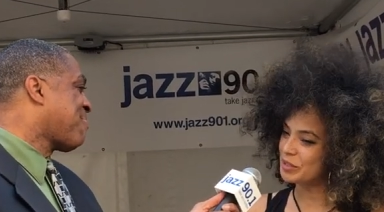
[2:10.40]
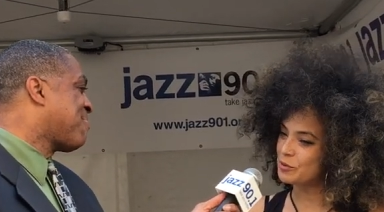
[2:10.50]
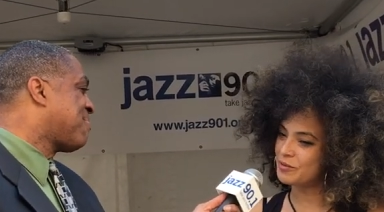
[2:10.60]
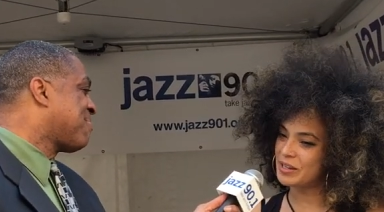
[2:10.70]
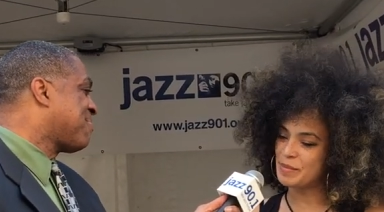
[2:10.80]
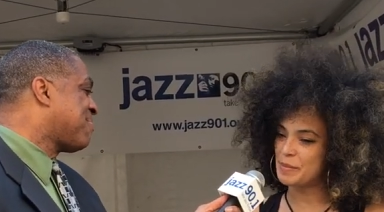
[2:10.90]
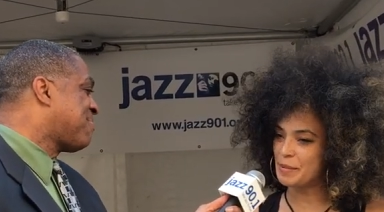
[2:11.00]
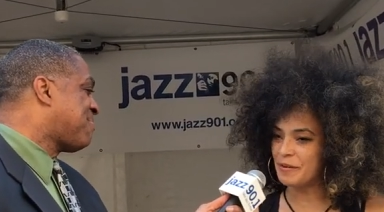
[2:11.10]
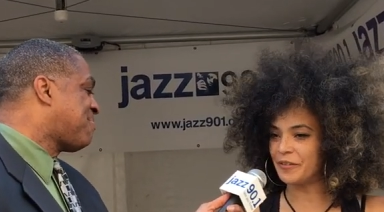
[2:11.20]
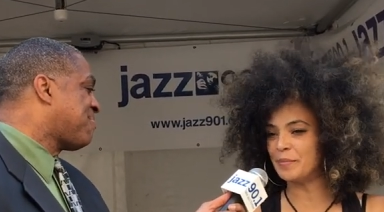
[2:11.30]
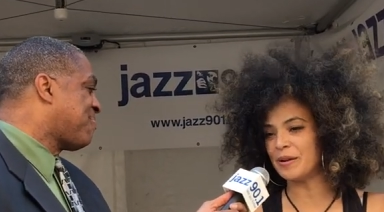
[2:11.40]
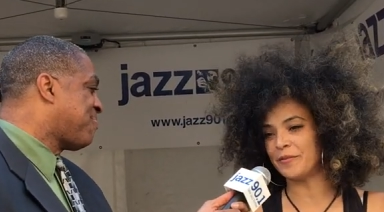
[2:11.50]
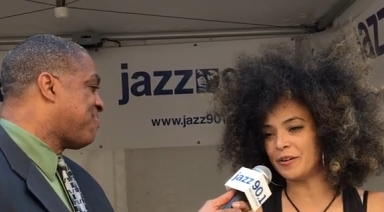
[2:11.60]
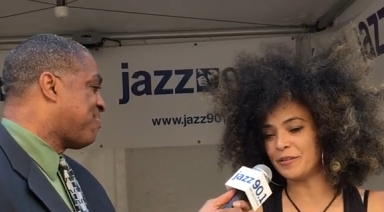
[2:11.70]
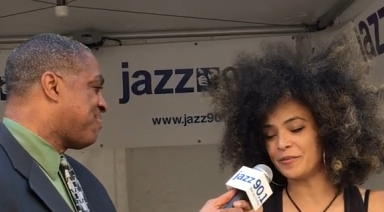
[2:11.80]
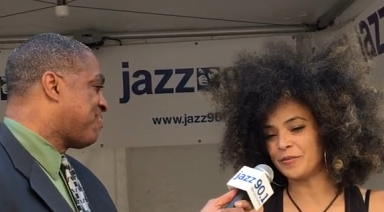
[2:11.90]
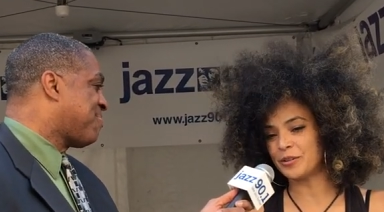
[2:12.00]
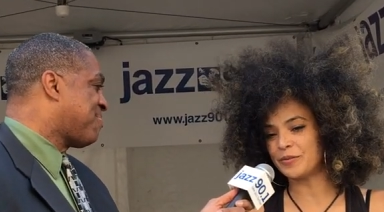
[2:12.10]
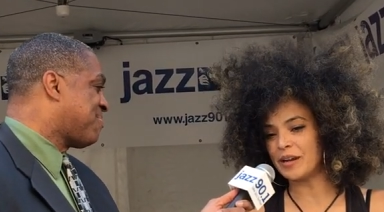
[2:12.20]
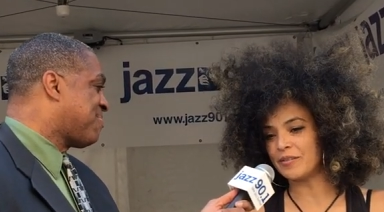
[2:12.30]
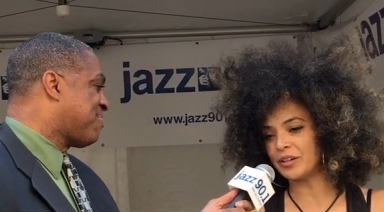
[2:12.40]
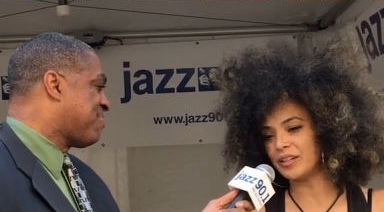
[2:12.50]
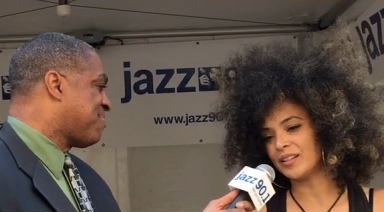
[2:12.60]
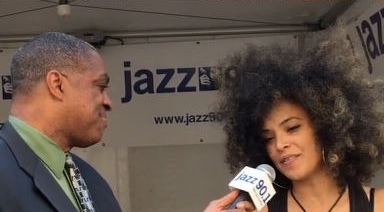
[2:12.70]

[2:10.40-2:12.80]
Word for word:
Speaker 1: but Corvette might be my, my first favorite.